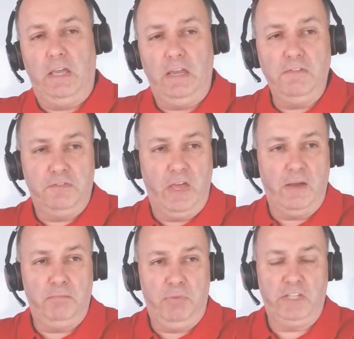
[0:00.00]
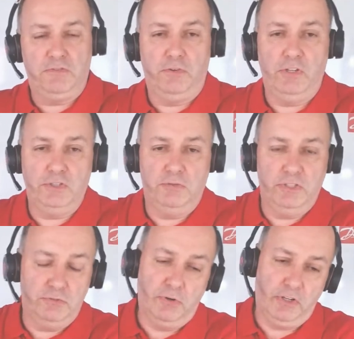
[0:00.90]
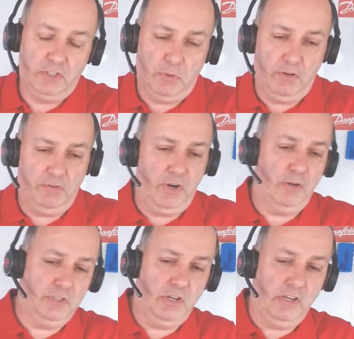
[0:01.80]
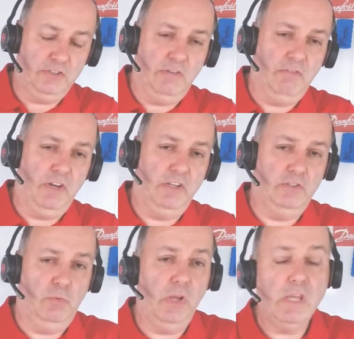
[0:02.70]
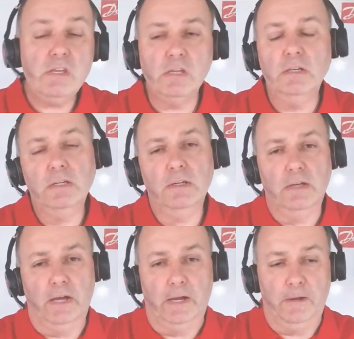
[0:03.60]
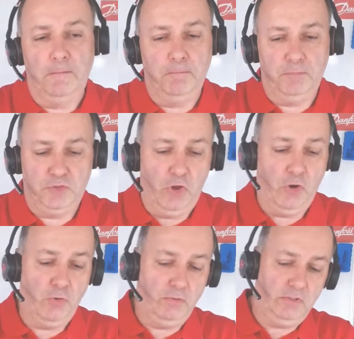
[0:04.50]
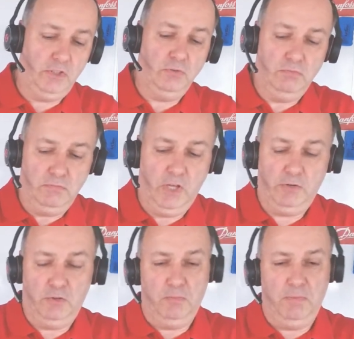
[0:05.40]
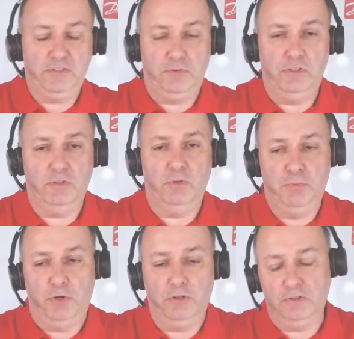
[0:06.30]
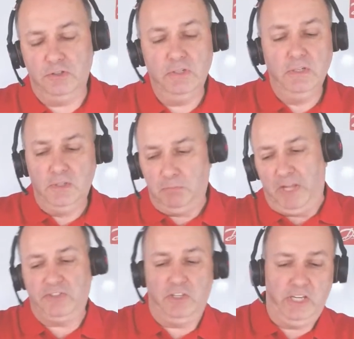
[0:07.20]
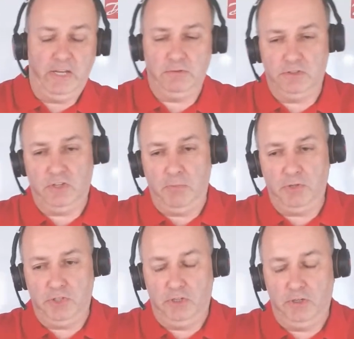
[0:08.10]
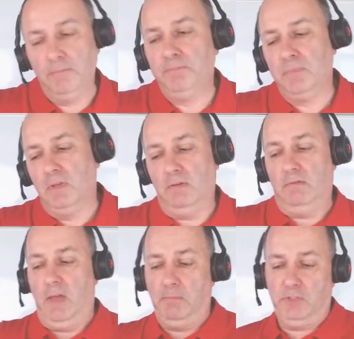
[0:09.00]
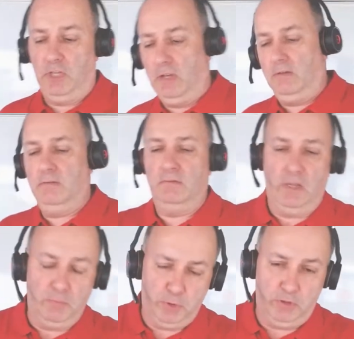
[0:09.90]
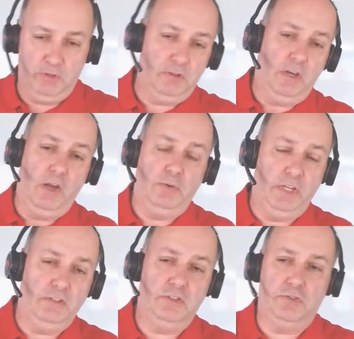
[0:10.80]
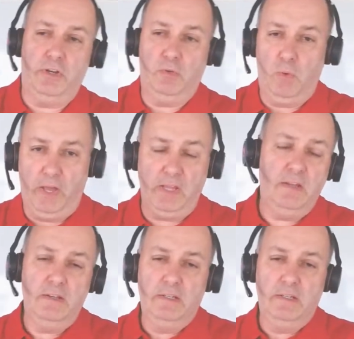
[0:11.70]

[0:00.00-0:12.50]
If that blast freezer is running 24 hours a day, 7 days a week, so you load a blast freezer with product, blast it down to temperature, empty it, then put another load in straight away.